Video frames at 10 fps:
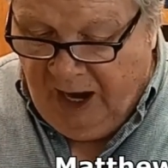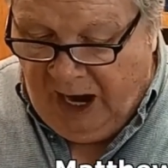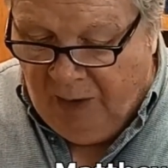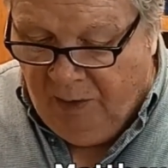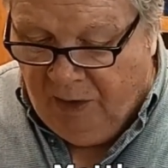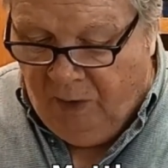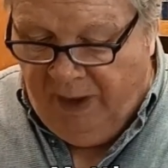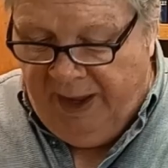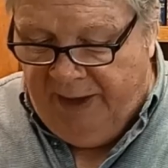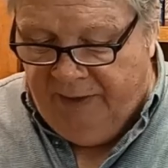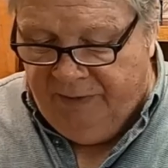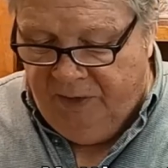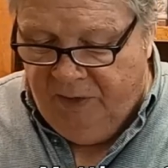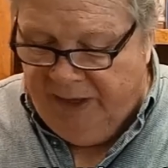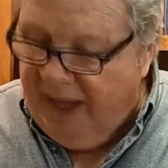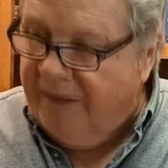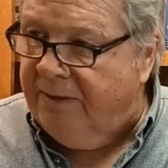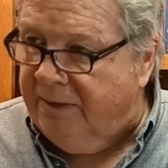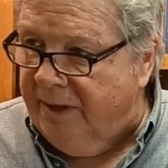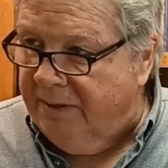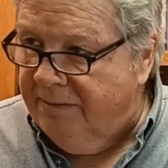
I will go ahead of you to Galilee.